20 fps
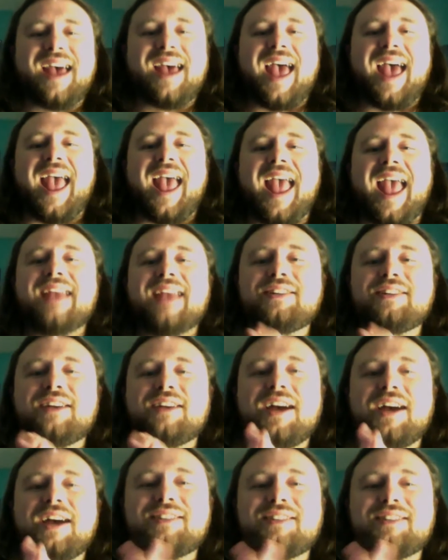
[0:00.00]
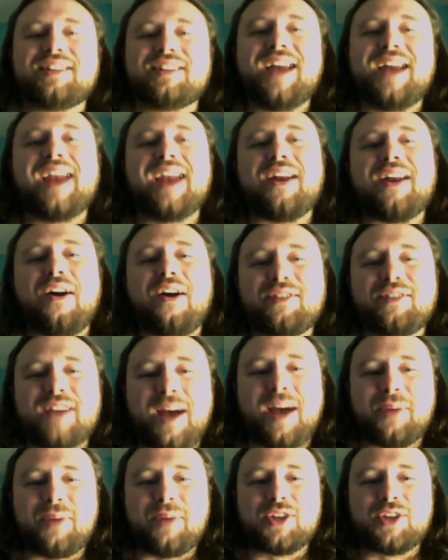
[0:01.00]
And tonight, our
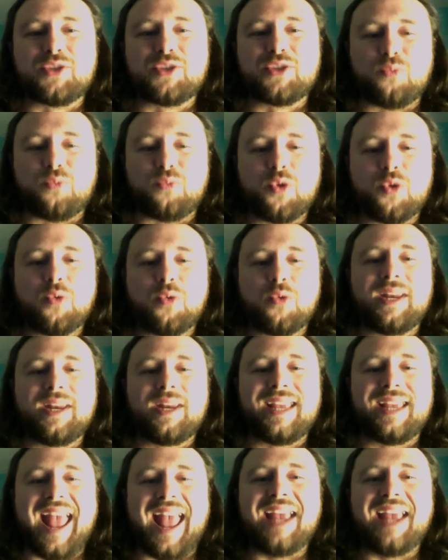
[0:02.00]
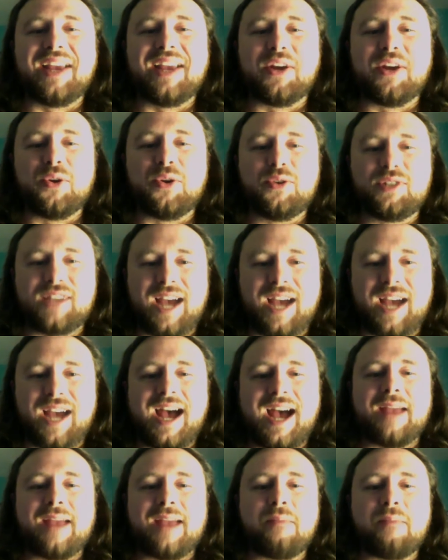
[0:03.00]
topic is ruining a good
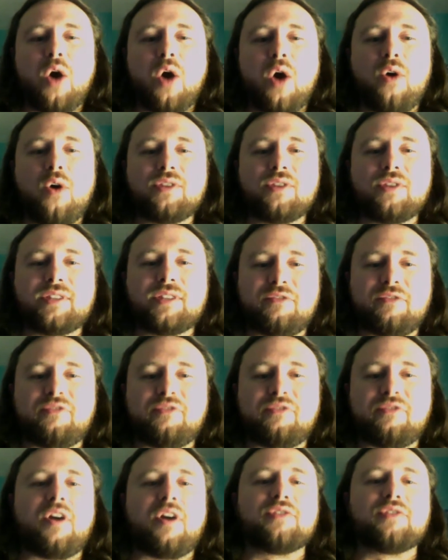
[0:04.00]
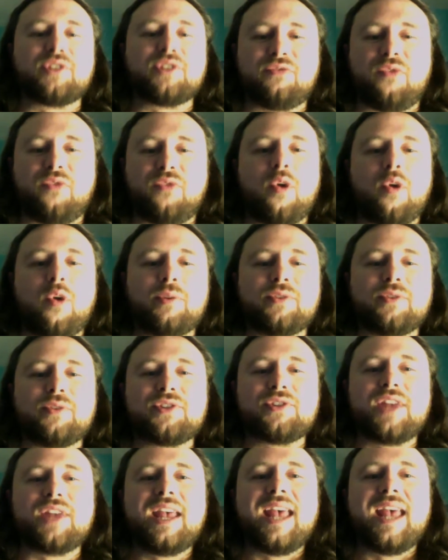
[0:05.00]
time. All the little faults, foibles,
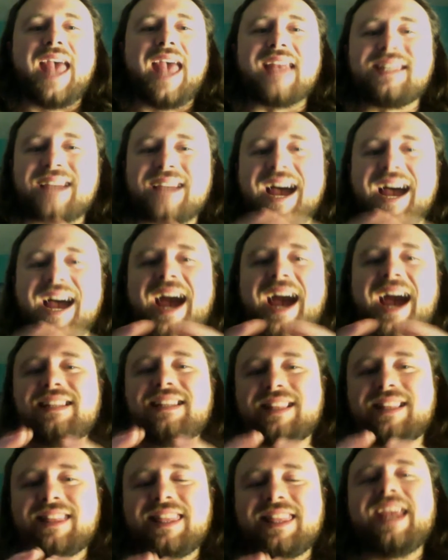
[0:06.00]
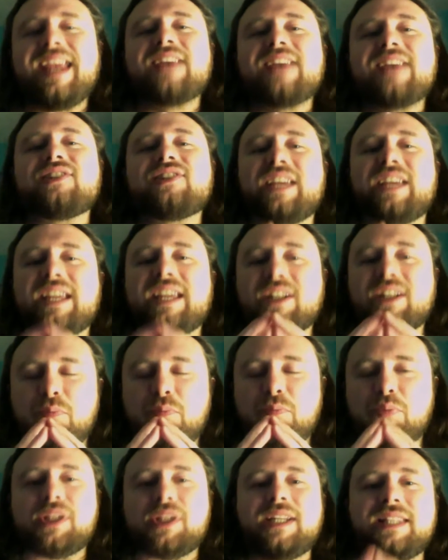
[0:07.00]
and tiny little things that can
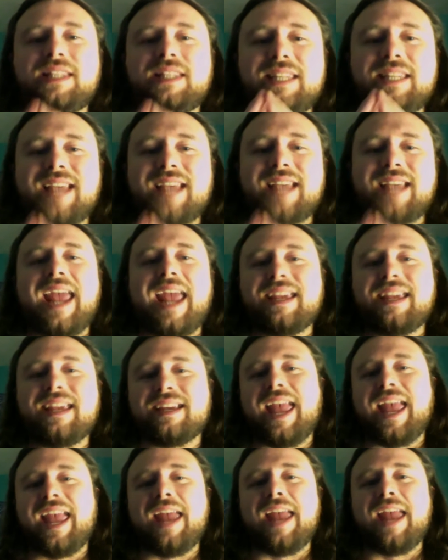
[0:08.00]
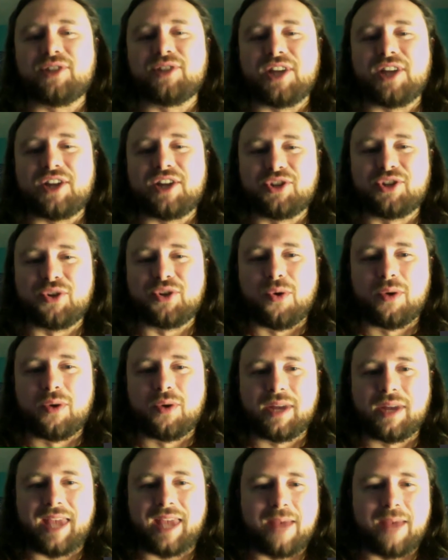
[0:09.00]
completely tank a game session or a
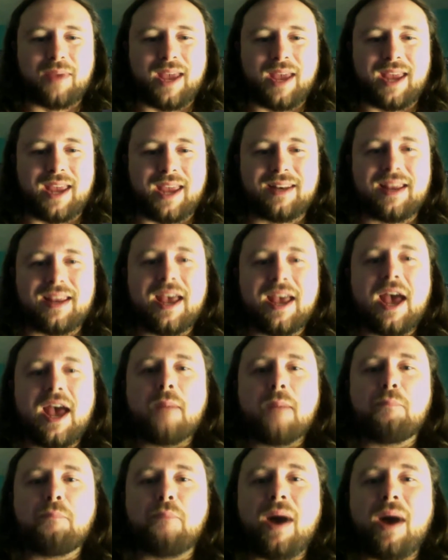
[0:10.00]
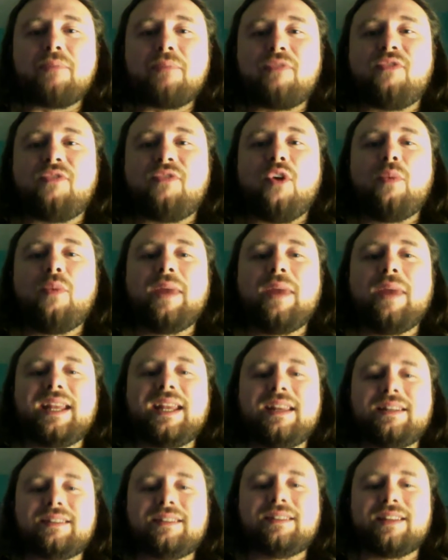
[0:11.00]
campaign. But before we get
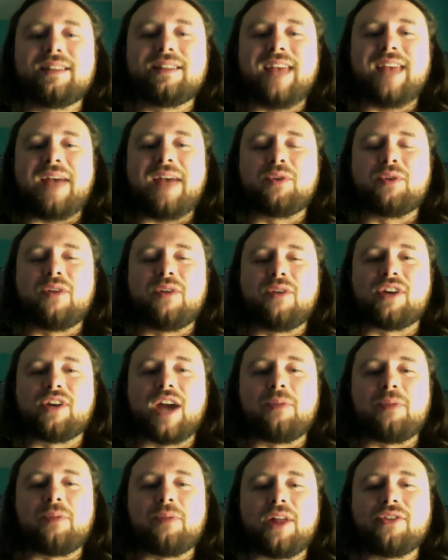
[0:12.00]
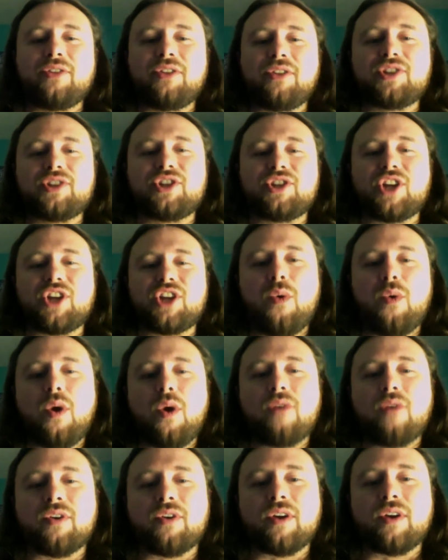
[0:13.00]
into that, we do have a couple other things to go
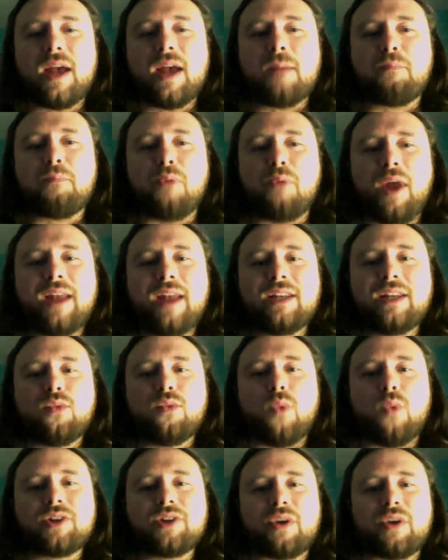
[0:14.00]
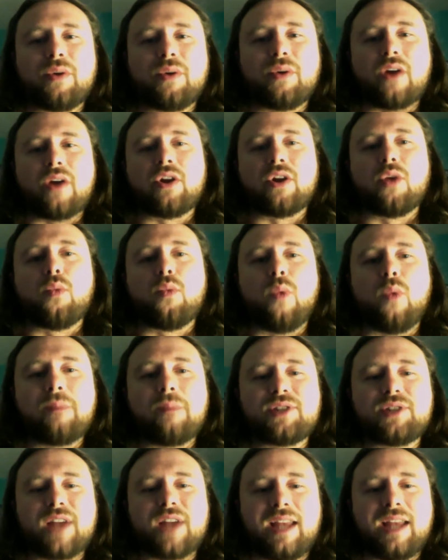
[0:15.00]
over. Brendan, what is going on our
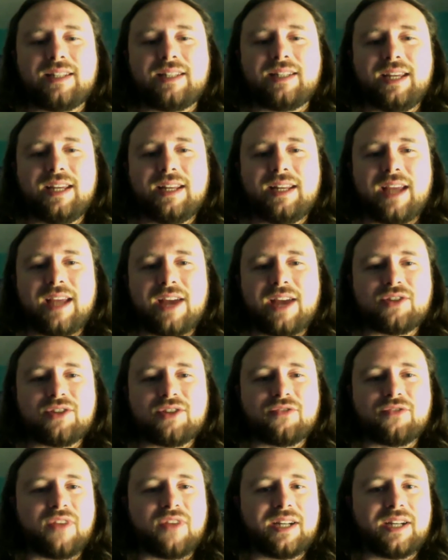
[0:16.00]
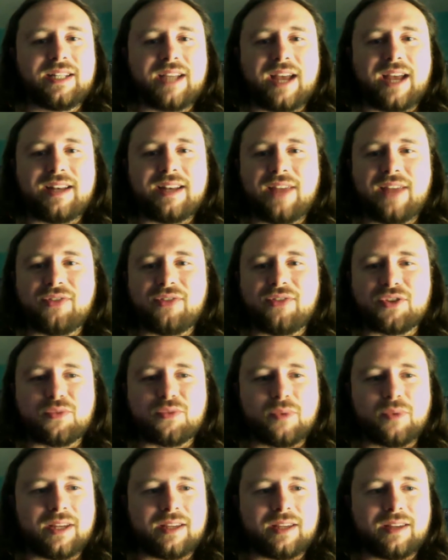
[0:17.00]
website, d-infinity.net this week?